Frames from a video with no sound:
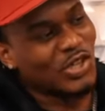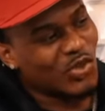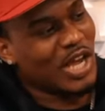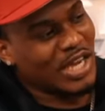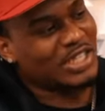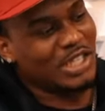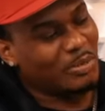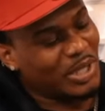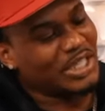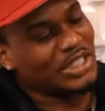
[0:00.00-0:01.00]
You're not
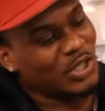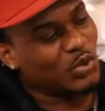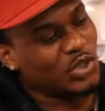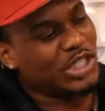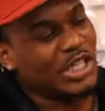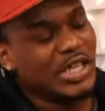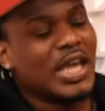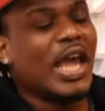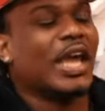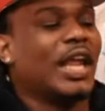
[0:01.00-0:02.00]
GD, but let's say you GD
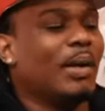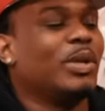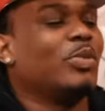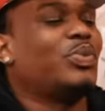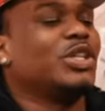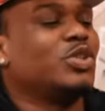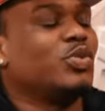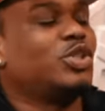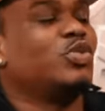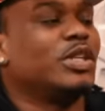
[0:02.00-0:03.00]
and I'm in a
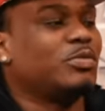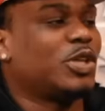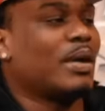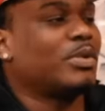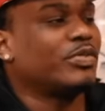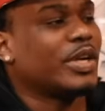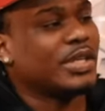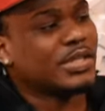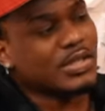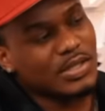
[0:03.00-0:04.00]
picture with you and I'm dropping the
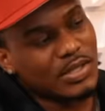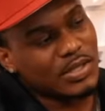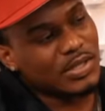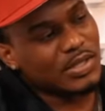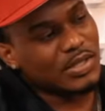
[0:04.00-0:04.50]
rakes, mm-hmm.